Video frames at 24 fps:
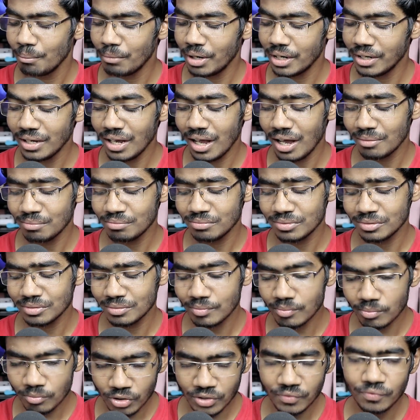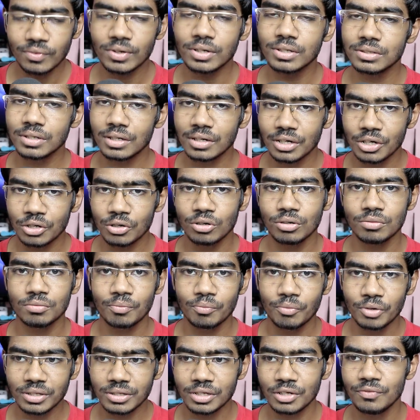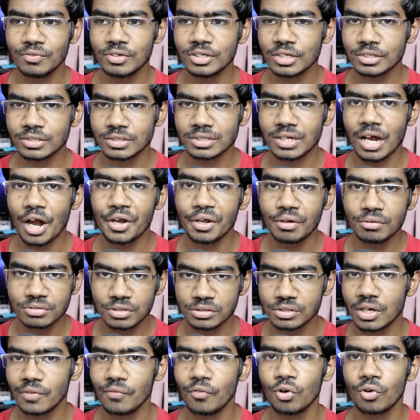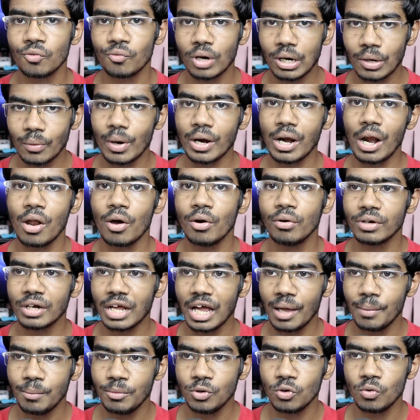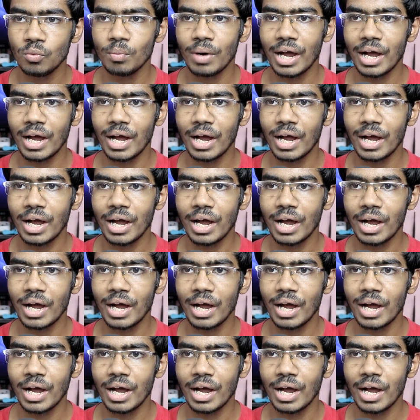But yeah, with further if you just start using the phone for quite a long time,